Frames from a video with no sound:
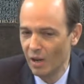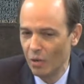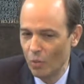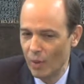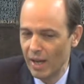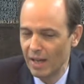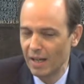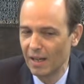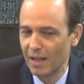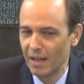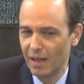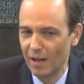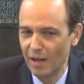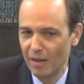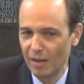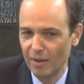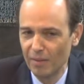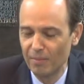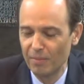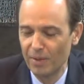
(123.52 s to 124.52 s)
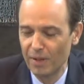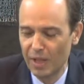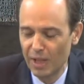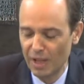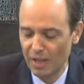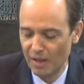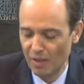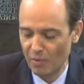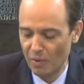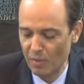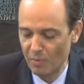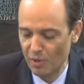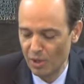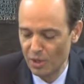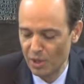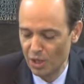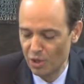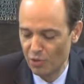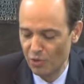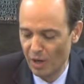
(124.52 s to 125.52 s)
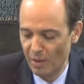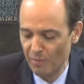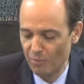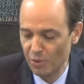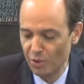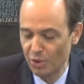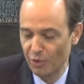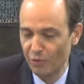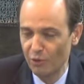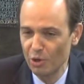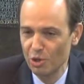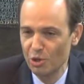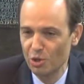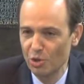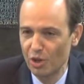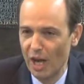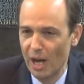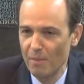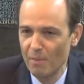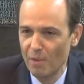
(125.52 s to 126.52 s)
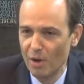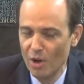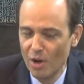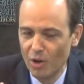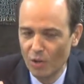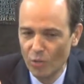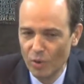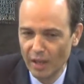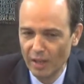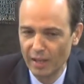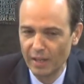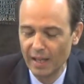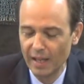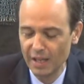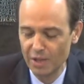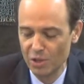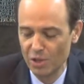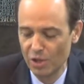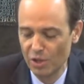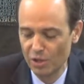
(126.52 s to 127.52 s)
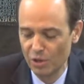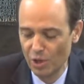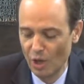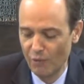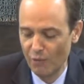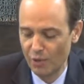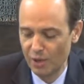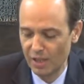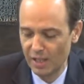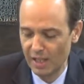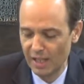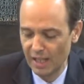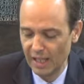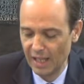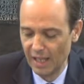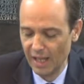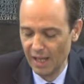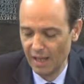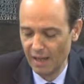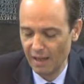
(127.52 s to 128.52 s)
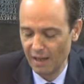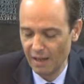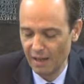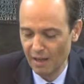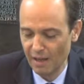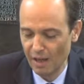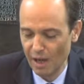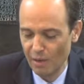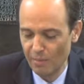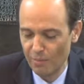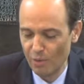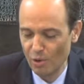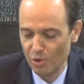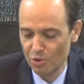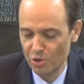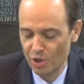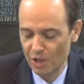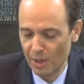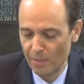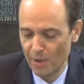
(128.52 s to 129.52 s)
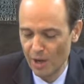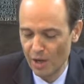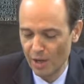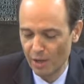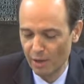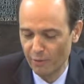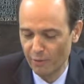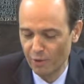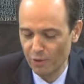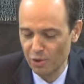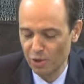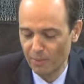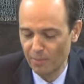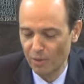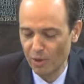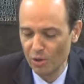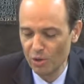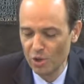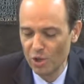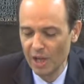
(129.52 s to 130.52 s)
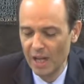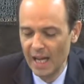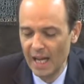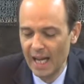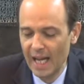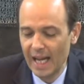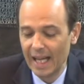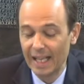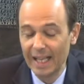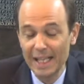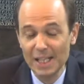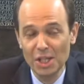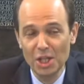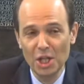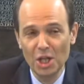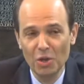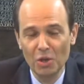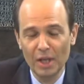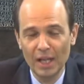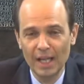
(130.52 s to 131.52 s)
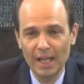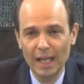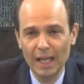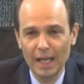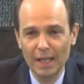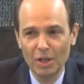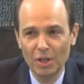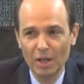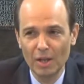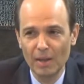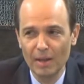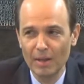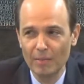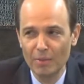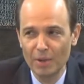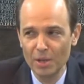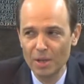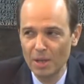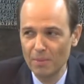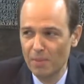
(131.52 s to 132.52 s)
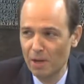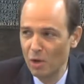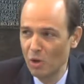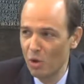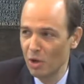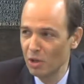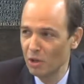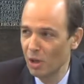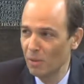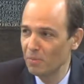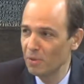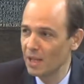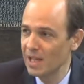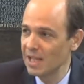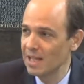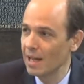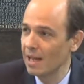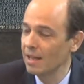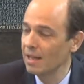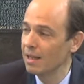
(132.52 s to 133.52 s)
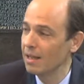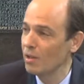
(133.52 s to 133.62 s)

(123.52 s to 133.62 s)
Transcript: when President Trump was the first to come with his sovereignty approach and America First approach. This year, President Macron adopted a slightly